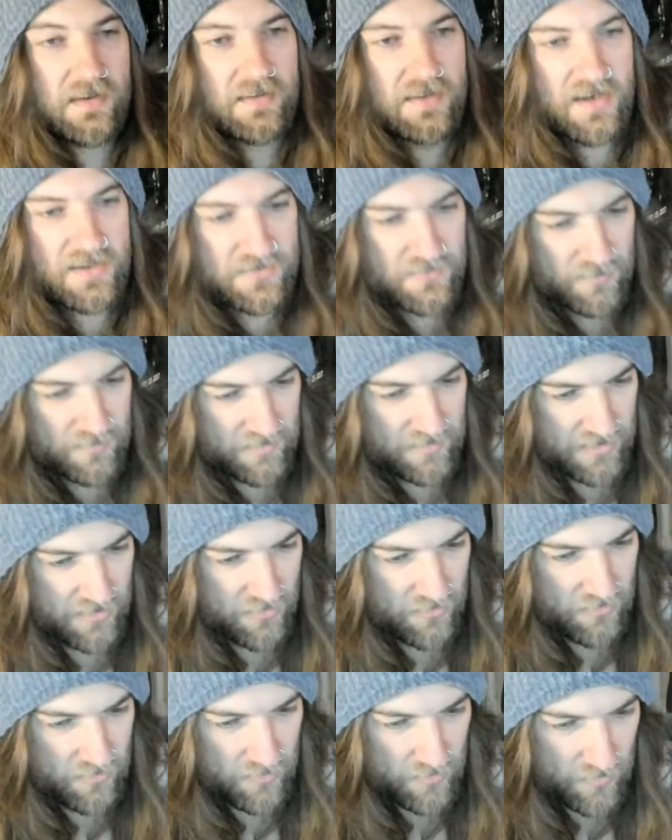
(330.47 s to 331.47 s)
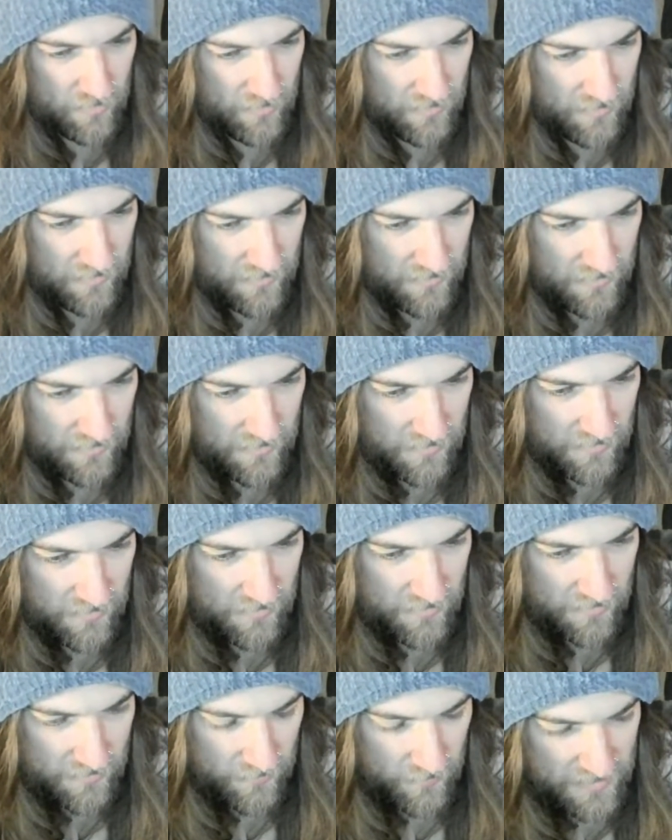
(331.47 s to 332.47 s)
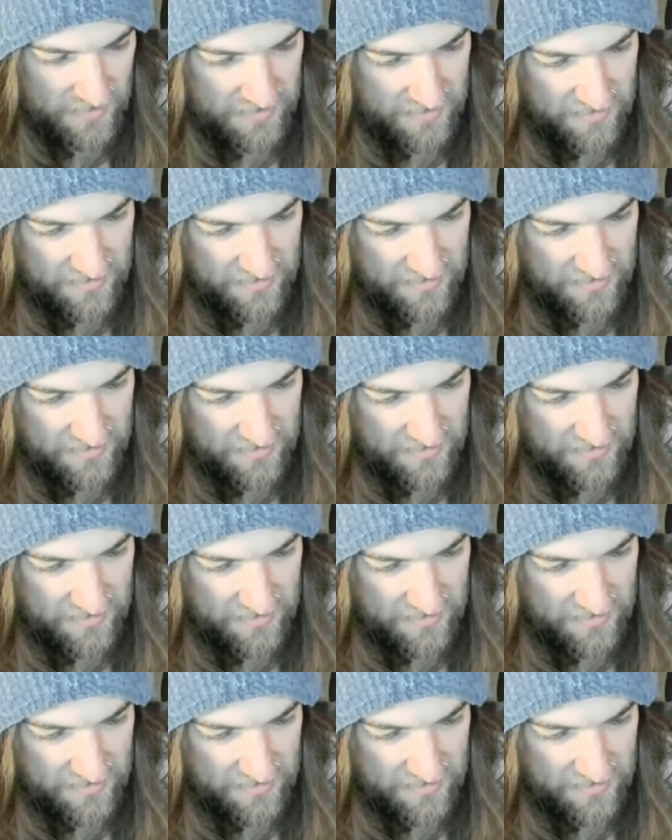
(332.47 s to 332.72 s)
That's really cool. When did